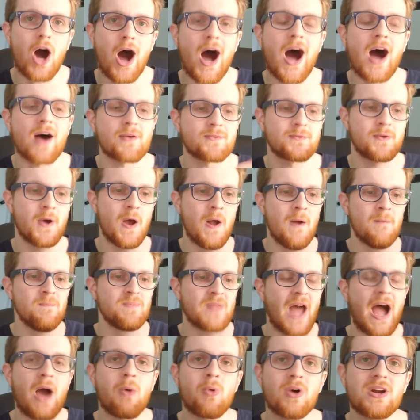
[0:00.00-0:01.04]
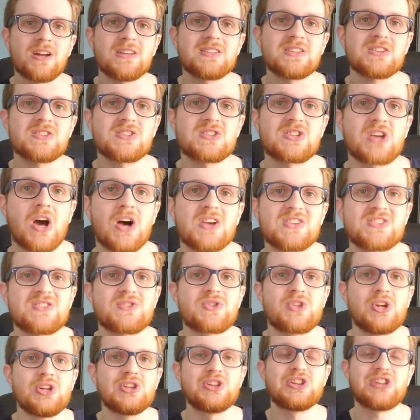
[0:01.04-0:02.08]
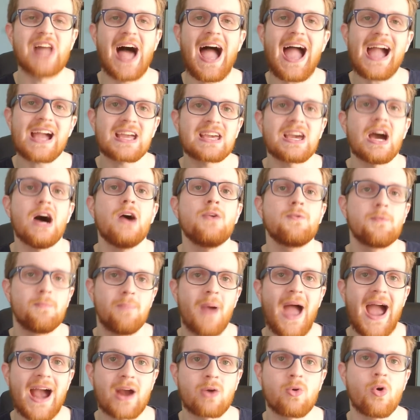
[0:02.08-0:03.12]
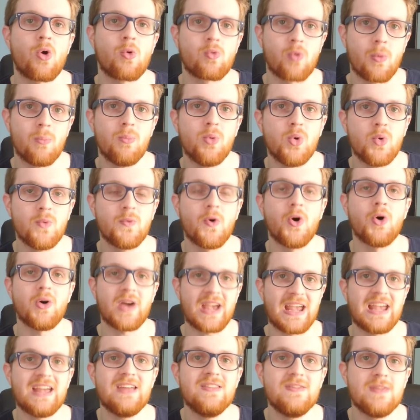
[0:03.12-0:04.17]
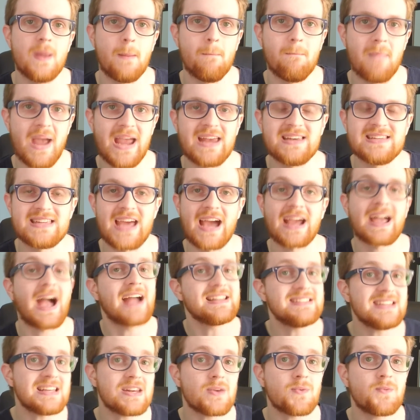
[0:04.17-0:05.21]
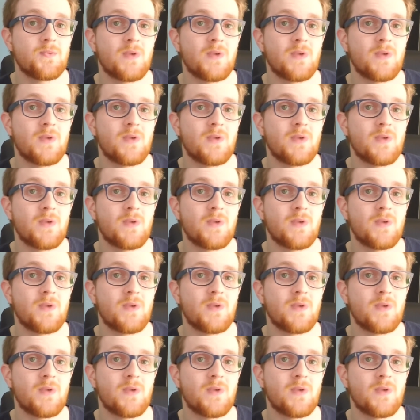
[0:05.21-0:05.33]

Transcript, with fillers: off, I want to discuss the lack of back row removal in the main deck. I did a